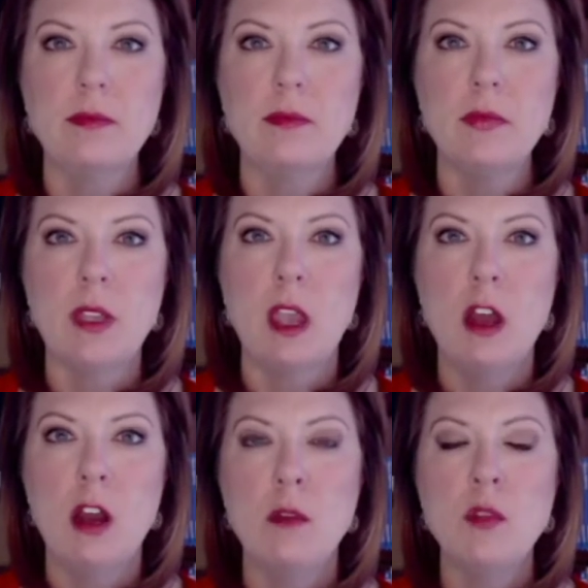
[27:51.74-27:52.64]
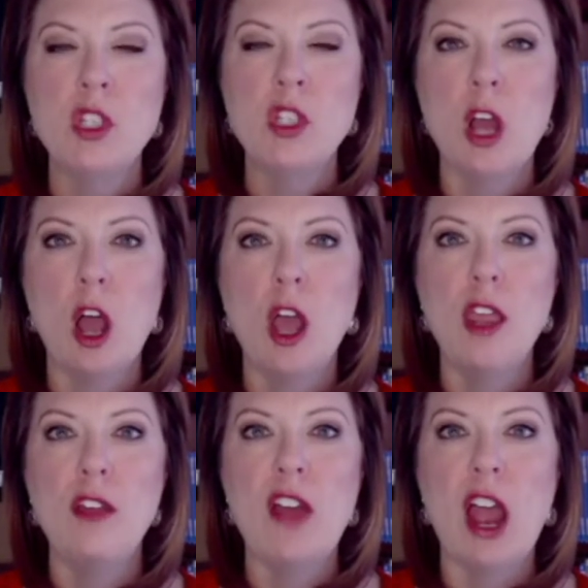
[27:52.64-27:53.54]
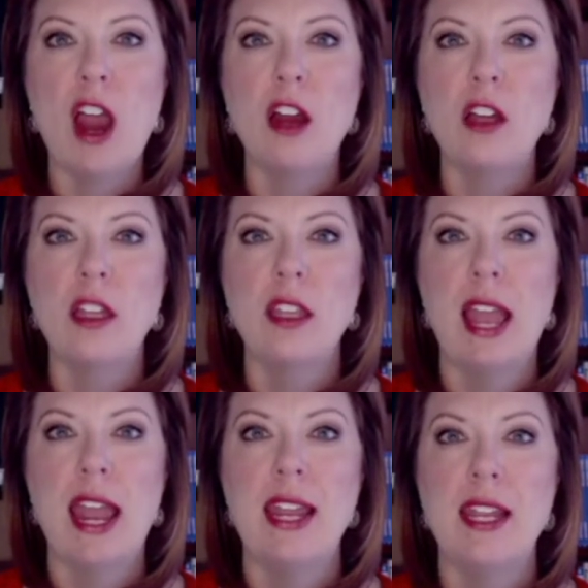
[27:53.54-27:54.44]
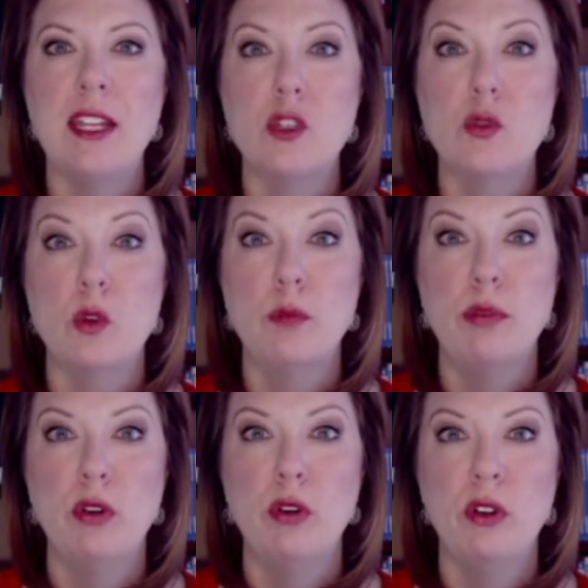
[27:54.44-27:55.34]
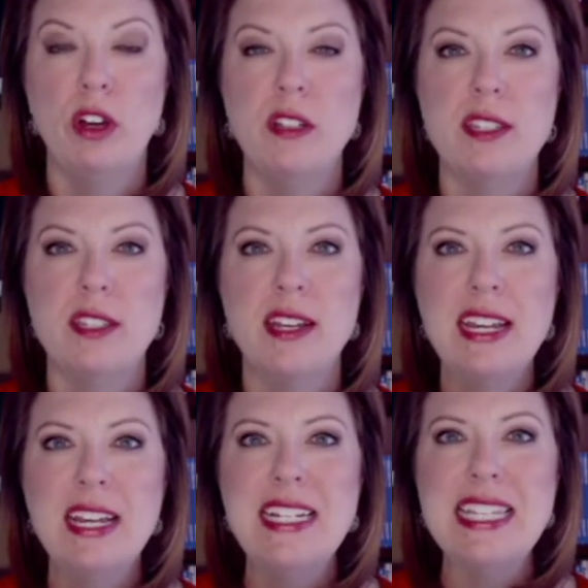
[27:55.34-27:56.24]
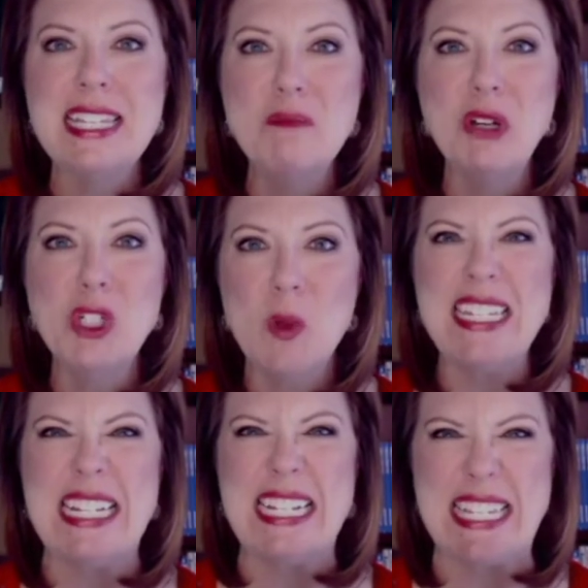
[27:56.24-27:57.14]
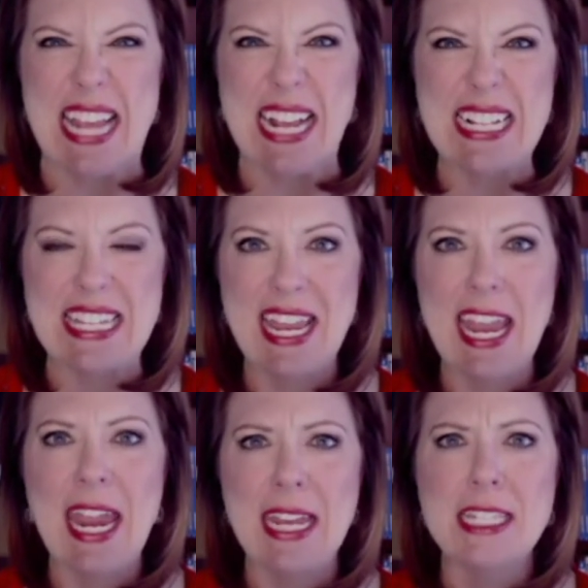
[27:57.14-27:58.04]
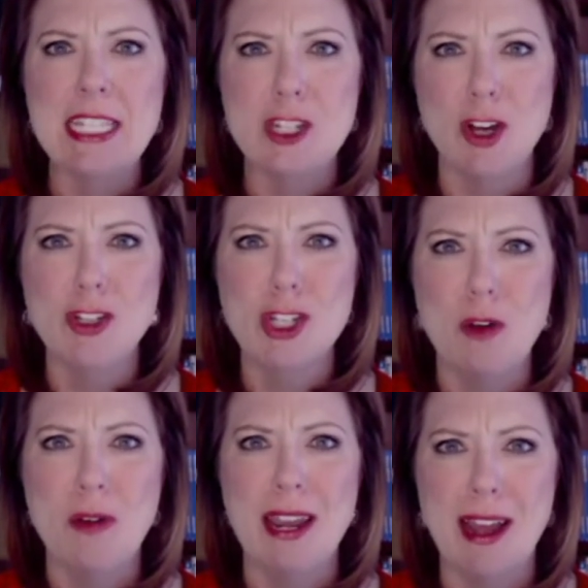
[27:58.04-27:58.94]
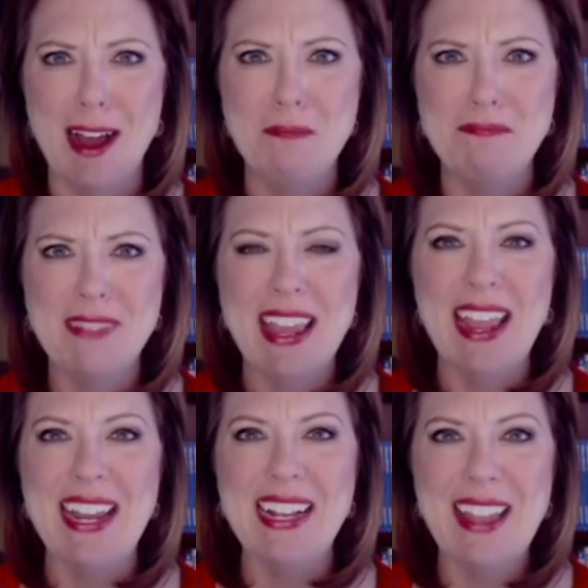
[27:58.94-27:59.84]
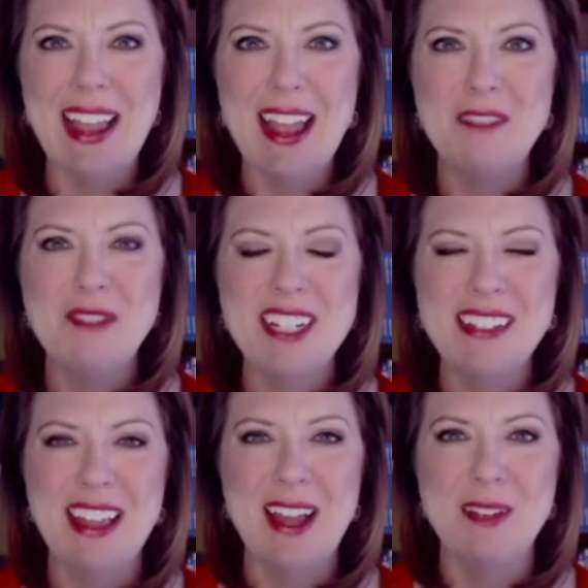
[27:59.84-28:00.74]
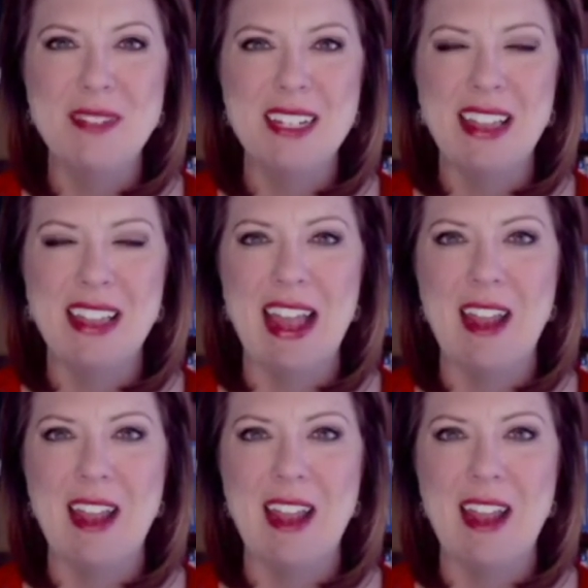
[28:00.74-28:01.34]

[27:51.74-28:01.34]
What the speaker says: on almost all of our clients' reports, December 26th, it starts going up, and it climbs and climbs and climbs. And then